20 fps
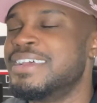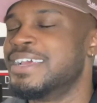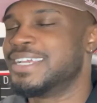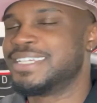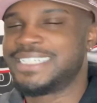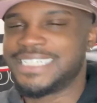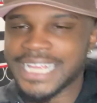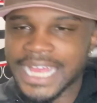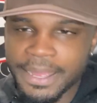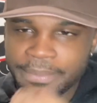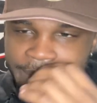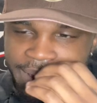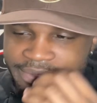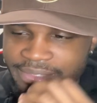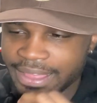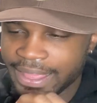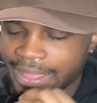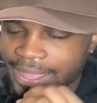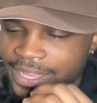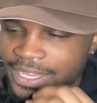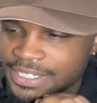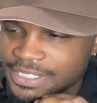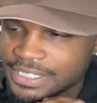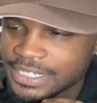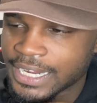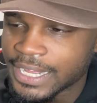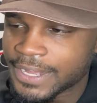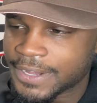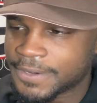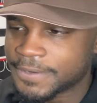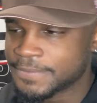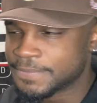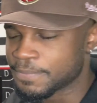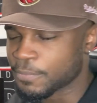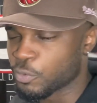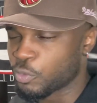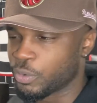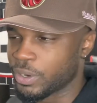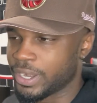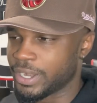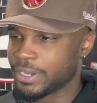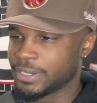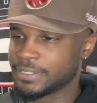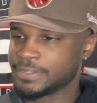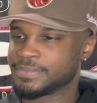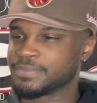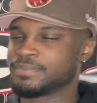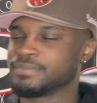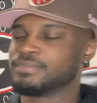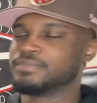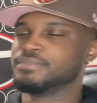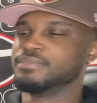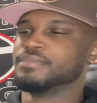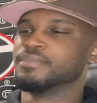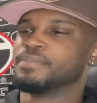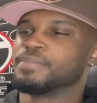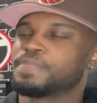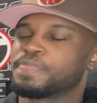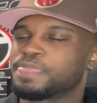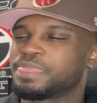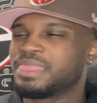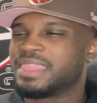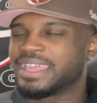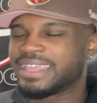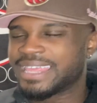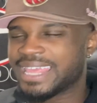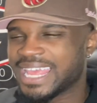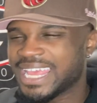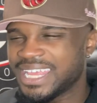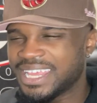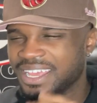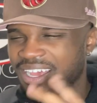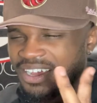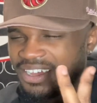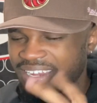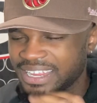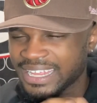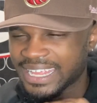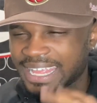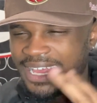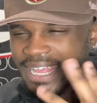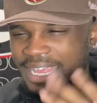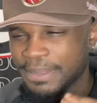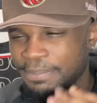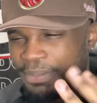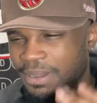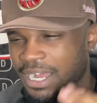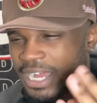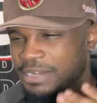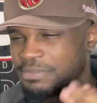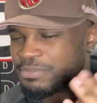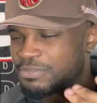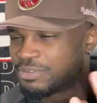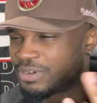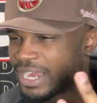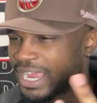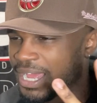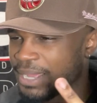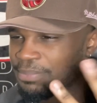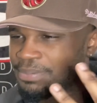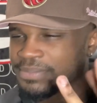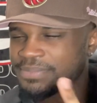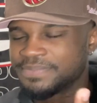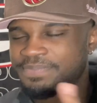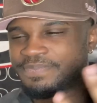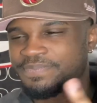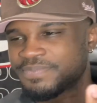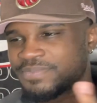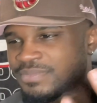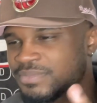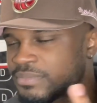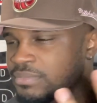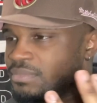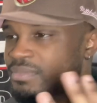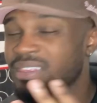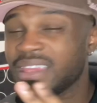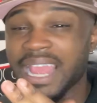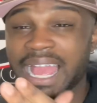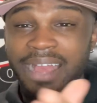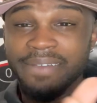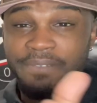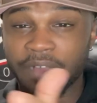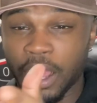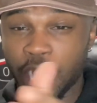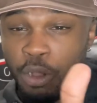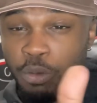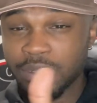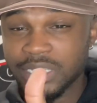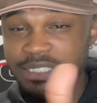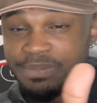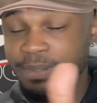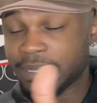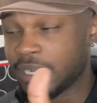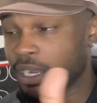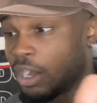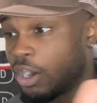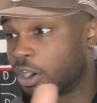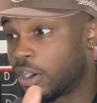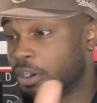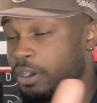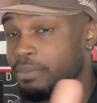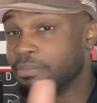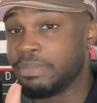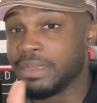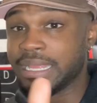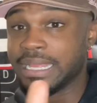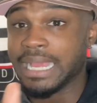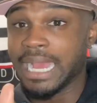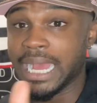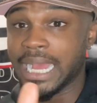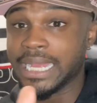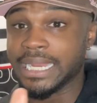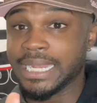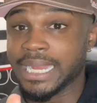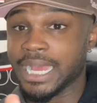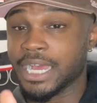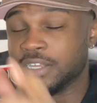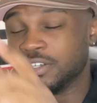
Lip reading: See, I'm at the age now where the chaotic hip-hop rap, I've always been an R&B guy now.